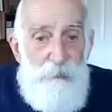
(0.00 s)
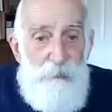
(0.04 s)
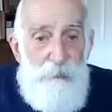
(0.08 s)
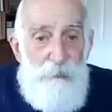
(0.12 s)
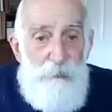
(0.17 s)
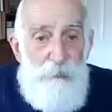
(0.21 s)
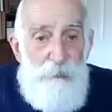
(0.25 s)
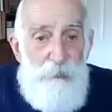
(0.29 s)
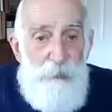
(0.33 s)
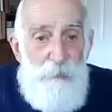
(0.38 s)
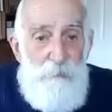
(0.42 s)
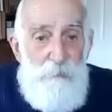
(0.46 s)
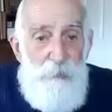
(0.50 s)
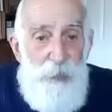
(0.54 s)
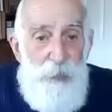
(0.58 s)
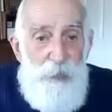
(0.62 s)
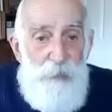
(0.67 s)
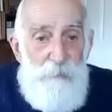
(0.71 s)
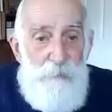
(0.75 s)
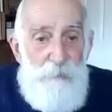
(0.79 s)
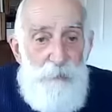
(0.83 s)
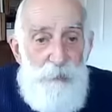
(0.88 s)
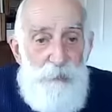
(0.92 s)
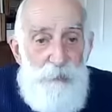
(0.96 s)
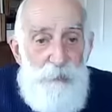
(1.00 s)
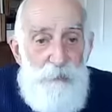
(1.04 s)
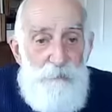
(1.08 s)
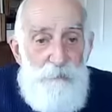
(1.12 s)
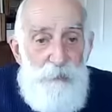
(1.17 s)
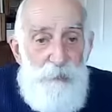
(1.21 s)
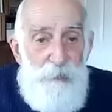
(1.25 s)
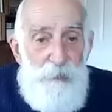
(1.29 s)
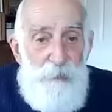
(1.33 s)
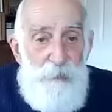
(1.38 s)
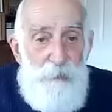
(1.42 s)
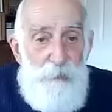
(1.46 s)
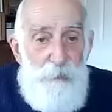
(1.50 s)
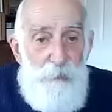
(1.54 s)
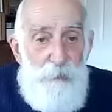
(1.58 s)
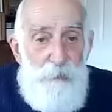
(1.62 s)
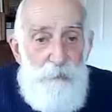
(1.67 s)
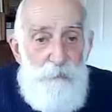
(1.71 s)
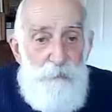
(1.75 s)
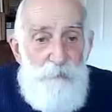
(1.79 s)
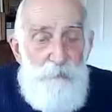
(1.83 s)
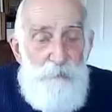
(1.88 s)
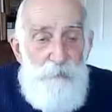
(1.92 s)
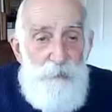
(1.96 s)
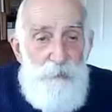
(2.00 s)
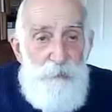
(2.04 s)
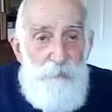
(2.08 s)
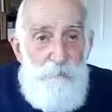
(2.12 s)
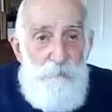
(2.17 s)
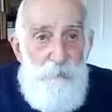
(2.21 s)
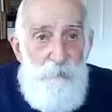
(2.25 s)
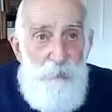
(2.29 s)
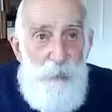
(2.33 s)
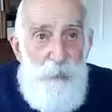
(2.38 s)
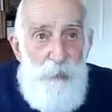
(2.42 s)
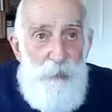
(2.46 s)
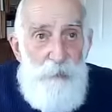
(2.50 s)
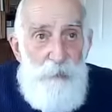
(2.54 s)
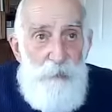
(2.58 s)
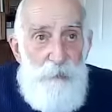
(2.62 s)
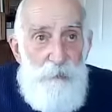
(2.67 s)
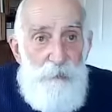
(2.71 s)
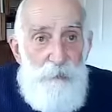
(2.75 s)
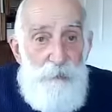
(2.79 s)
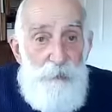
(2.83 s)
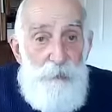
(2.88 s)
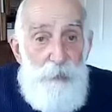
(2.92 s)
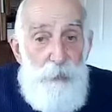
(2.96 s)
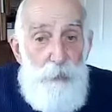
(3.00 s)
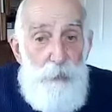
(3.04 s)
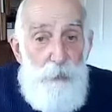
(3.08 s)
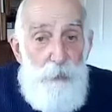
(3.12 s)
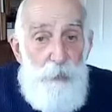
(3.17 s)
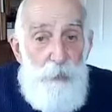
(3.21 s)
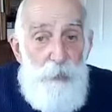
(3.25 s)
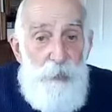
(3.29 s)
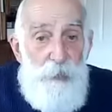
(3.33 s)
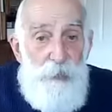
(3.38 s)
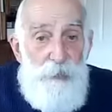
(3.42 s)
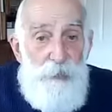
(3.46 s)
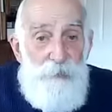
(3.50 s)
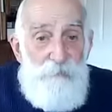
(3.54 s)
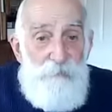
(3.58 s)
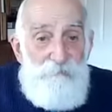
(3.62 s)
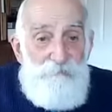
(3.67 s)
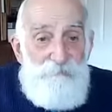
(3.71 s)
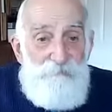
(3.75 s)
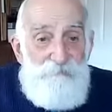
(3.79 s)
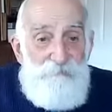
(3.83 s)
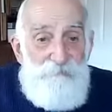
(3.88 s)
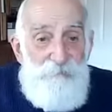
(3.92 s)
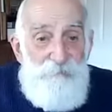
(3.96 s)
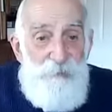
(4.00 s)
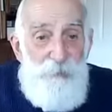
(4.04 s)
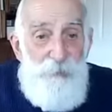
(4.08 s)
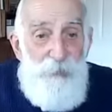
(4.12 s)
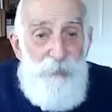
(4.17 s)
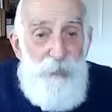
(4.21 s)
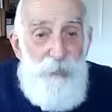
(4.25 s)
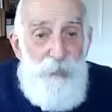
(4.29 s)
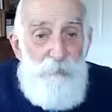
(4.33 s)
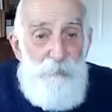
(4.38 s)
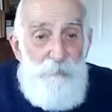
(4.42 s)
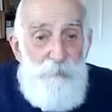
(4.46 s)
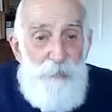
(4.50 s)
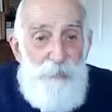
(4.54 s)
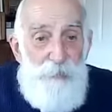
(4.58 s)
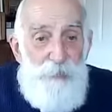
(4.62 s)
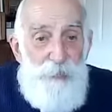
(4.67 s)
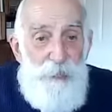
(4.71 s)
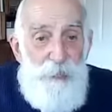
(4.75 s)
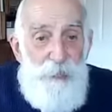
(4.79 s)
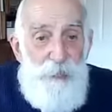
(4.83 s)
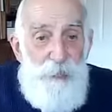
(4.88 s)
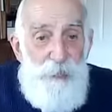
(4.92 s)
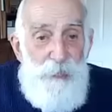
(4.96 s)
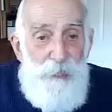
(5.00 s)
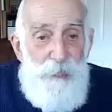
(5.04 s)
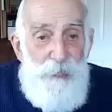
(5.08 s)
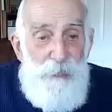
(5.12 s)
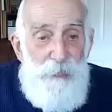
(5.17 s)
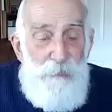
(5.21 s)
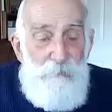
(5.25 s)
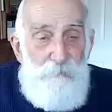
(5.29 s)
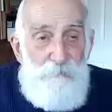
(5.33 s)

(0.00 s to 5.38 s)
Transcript: Early man must have done a lot of just looking up at the sky.